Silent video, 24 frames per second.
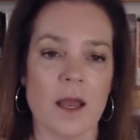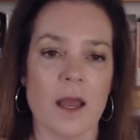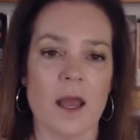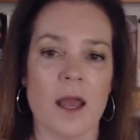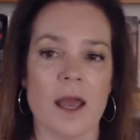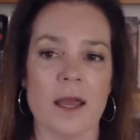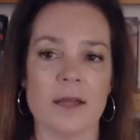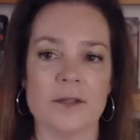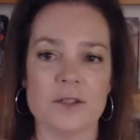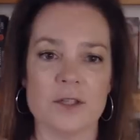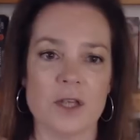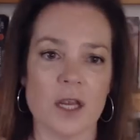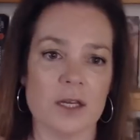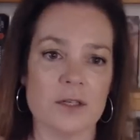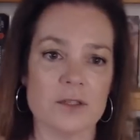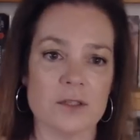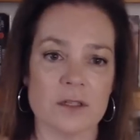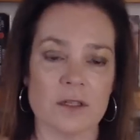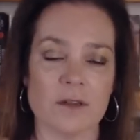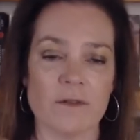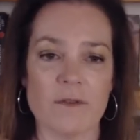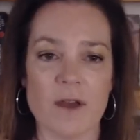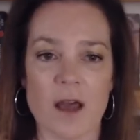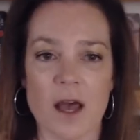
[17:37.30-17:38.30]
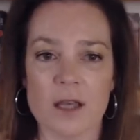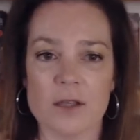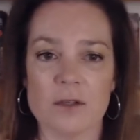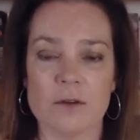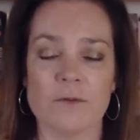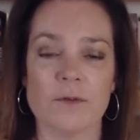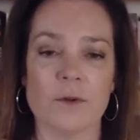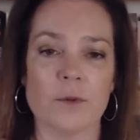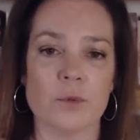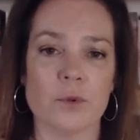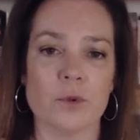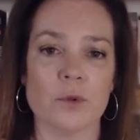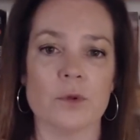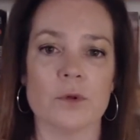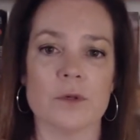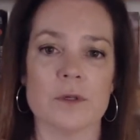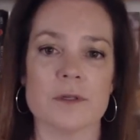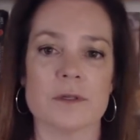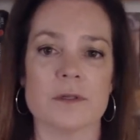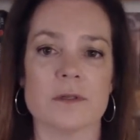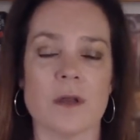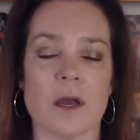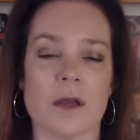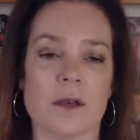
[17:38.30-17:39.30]
and changing the value of the
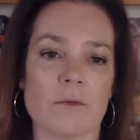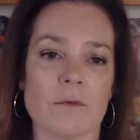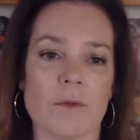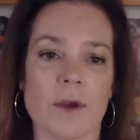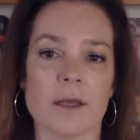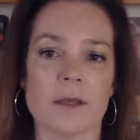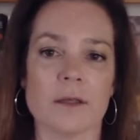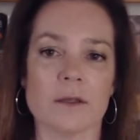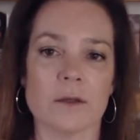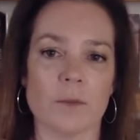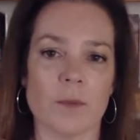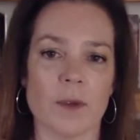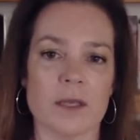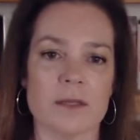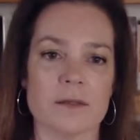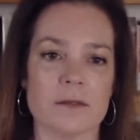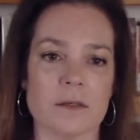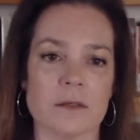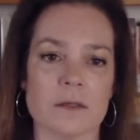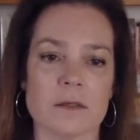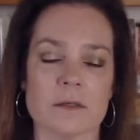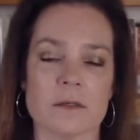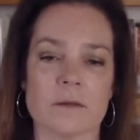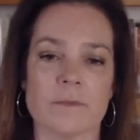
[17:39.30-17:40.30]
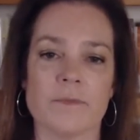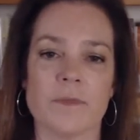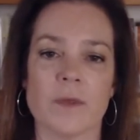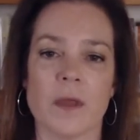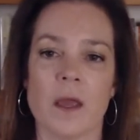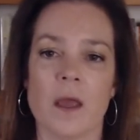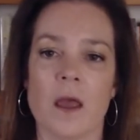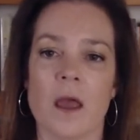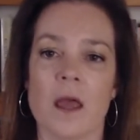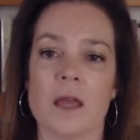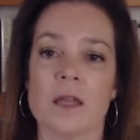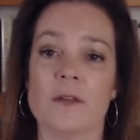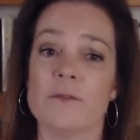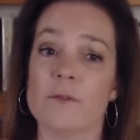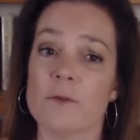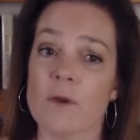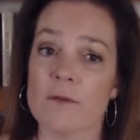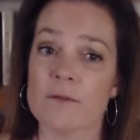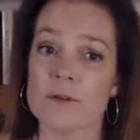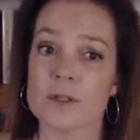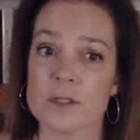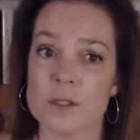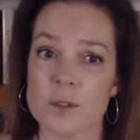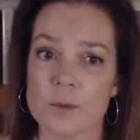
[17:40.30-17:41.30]
pools on a regular basis. If you
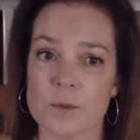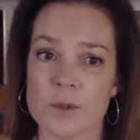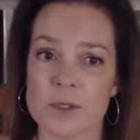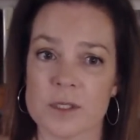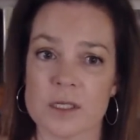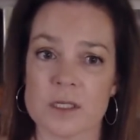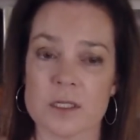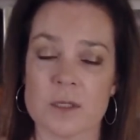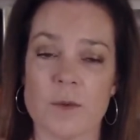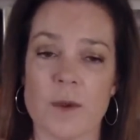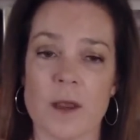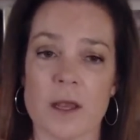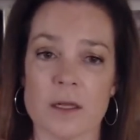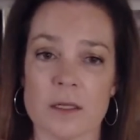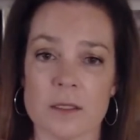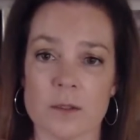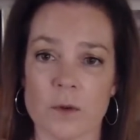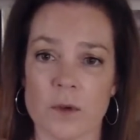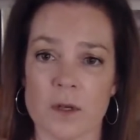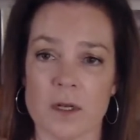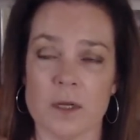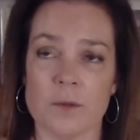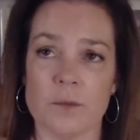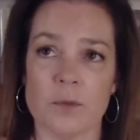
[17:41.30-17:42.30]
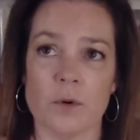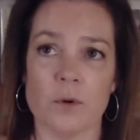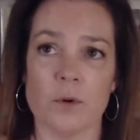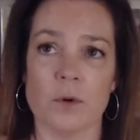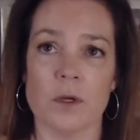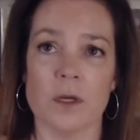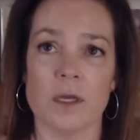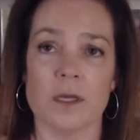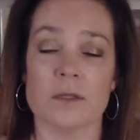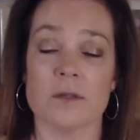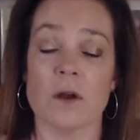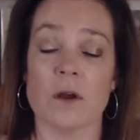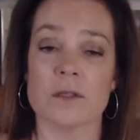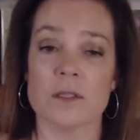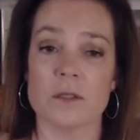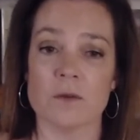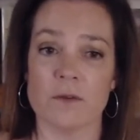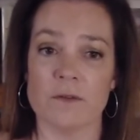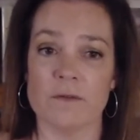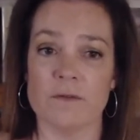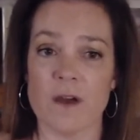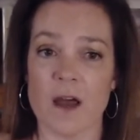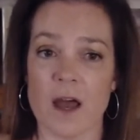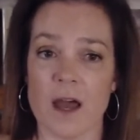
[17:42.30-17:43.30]
ever do participate in a liquidity pool, it's also
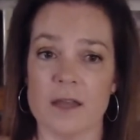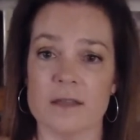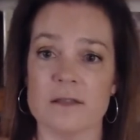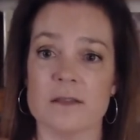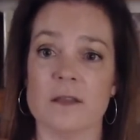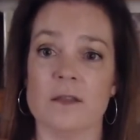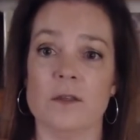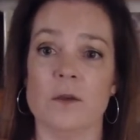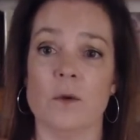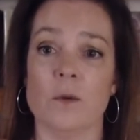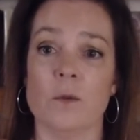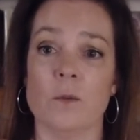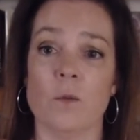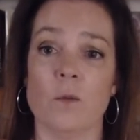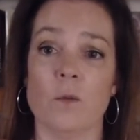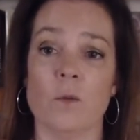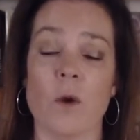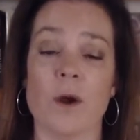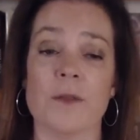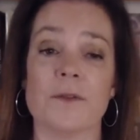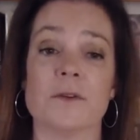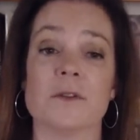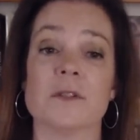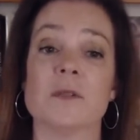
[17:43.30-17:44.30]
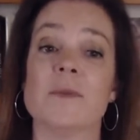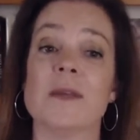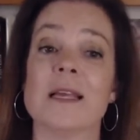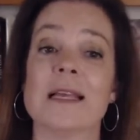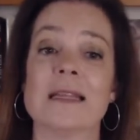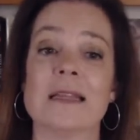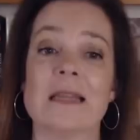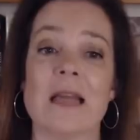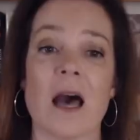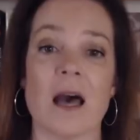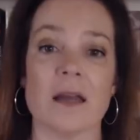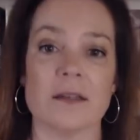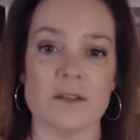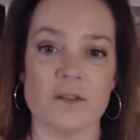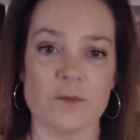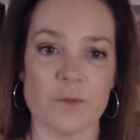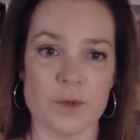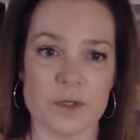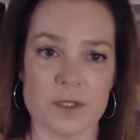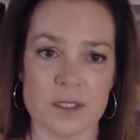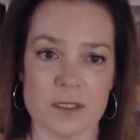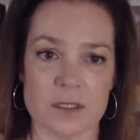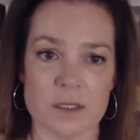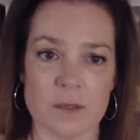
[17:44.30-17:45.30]
advised that you want there to be a lot of
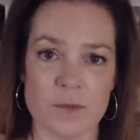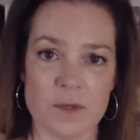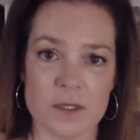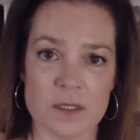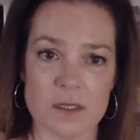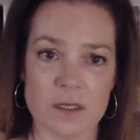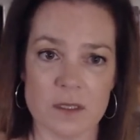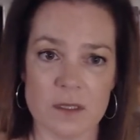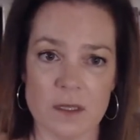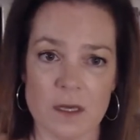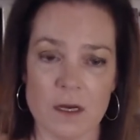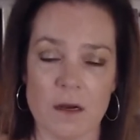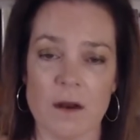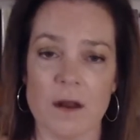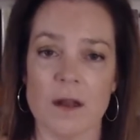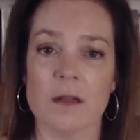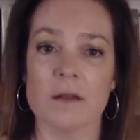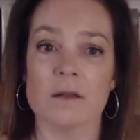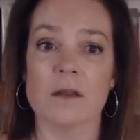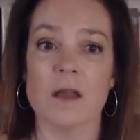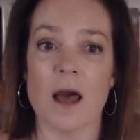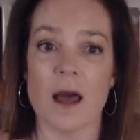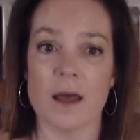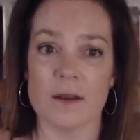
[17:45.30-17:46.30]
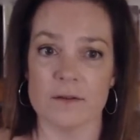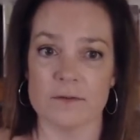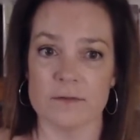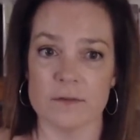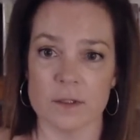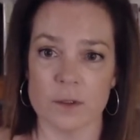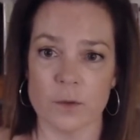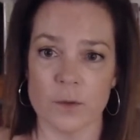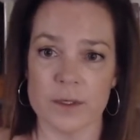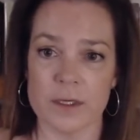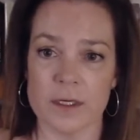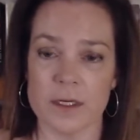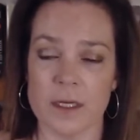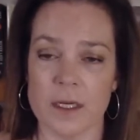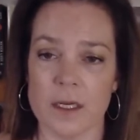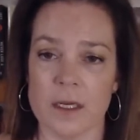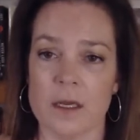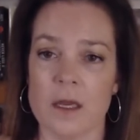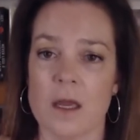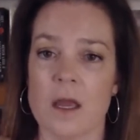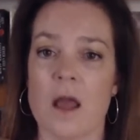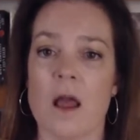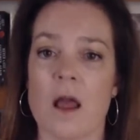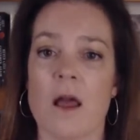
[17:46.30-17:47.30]
participants in there and a lot of liquidity
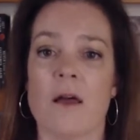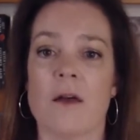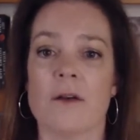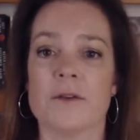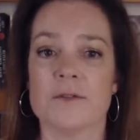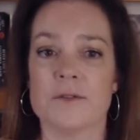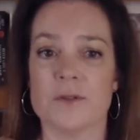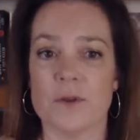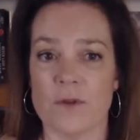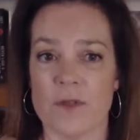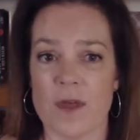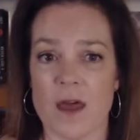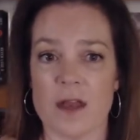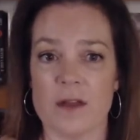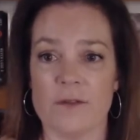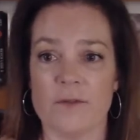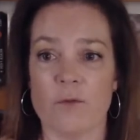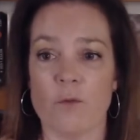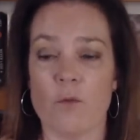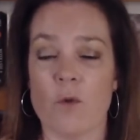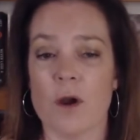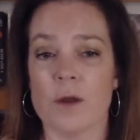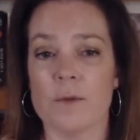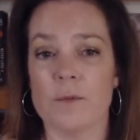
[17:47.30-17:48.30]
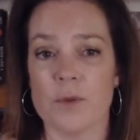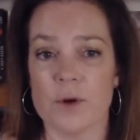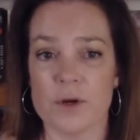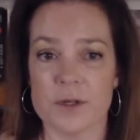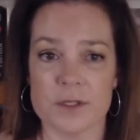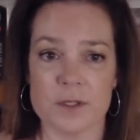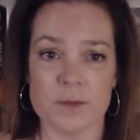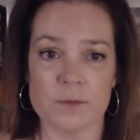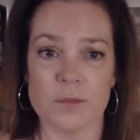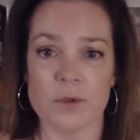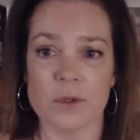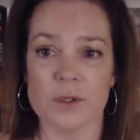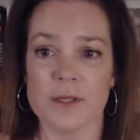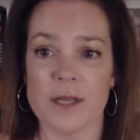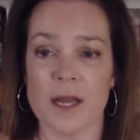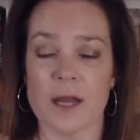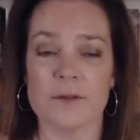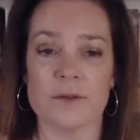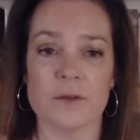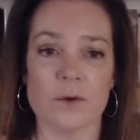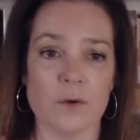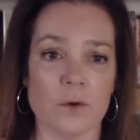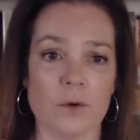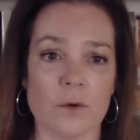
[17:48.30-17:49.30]
so that if one person pulled out,
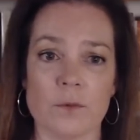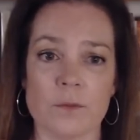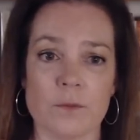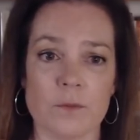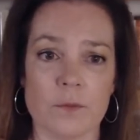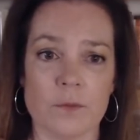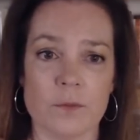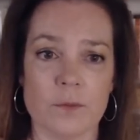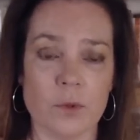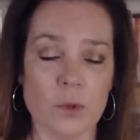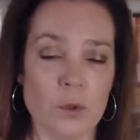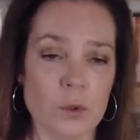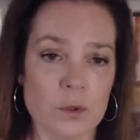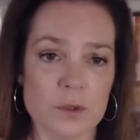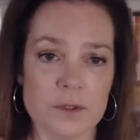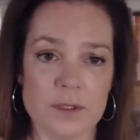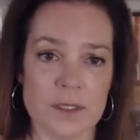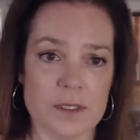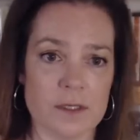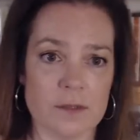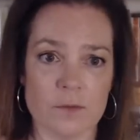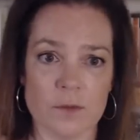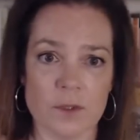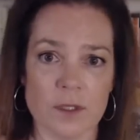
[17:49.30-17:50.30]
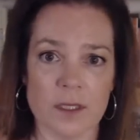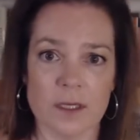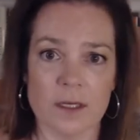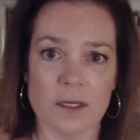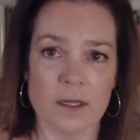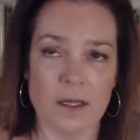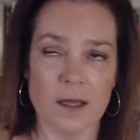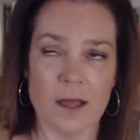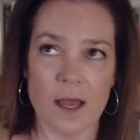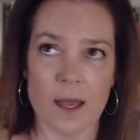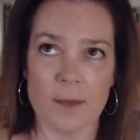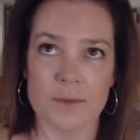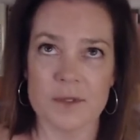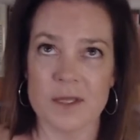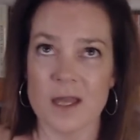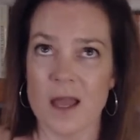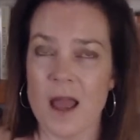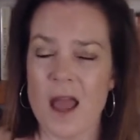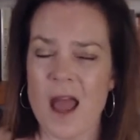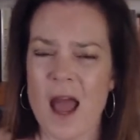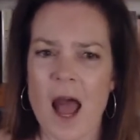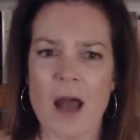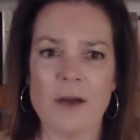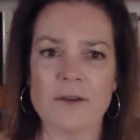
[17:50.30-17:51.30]
the whole pool doesn't really collapse.
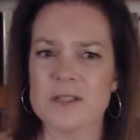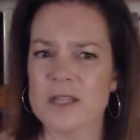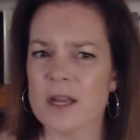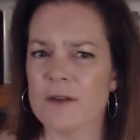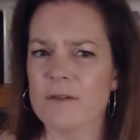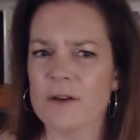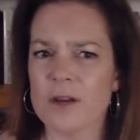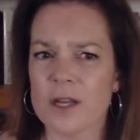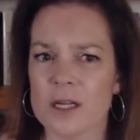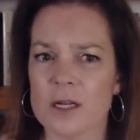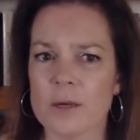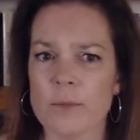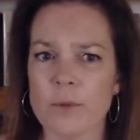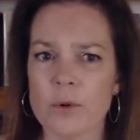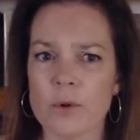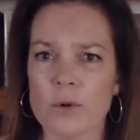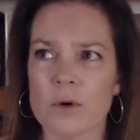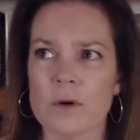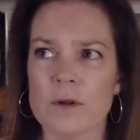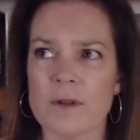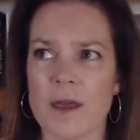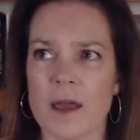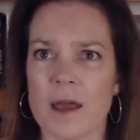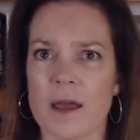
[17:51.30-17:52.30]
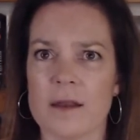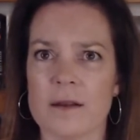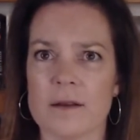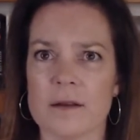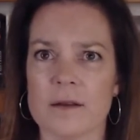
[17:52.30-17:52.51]
I was never in a pool that